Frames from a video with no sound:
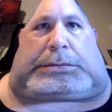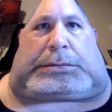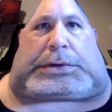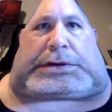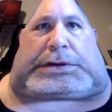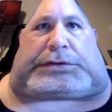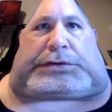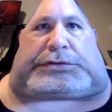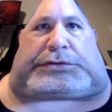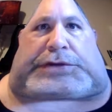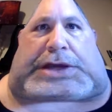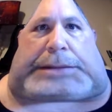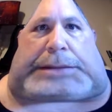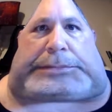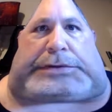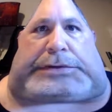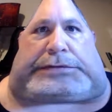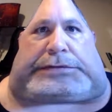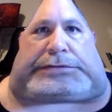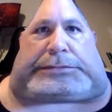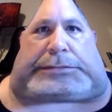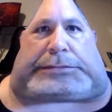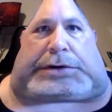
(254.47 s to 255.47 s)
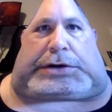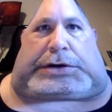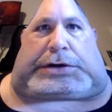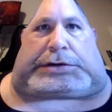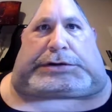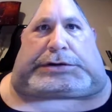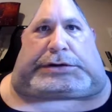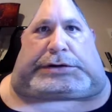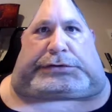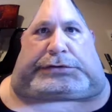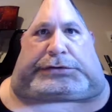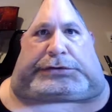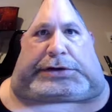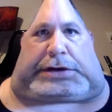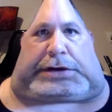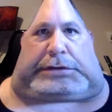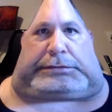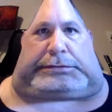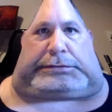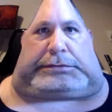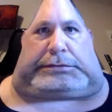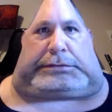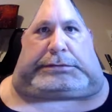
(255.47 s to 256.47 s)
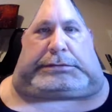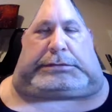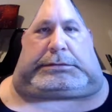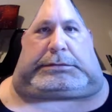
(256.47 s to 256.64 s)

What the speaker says: want to stop you from hurting yourself?